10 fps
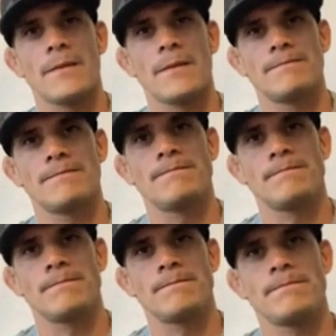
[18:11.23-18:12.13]

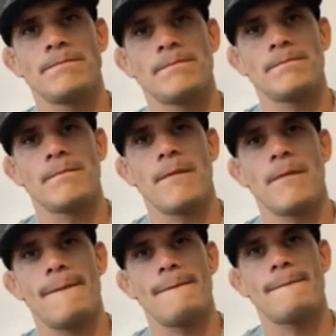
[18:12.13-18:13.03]

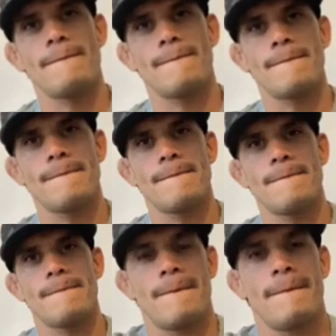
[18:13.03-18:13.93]

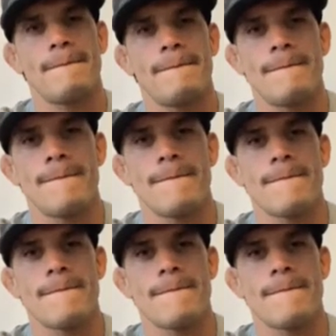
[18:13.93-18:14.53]
This person isn't speaking.